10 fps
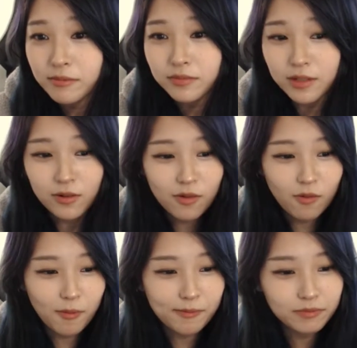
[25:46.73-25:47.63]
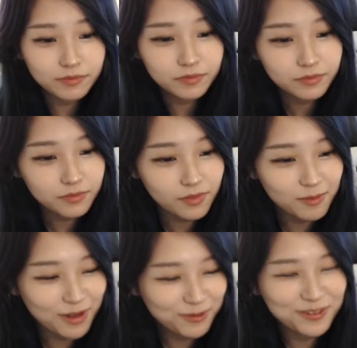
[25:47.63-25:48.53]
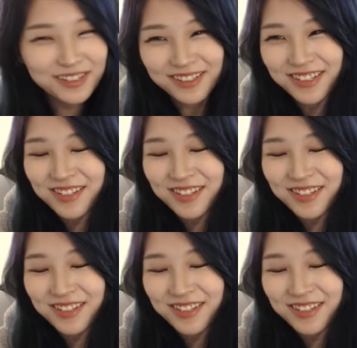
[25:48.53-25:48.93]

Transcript: I don't know. My weekly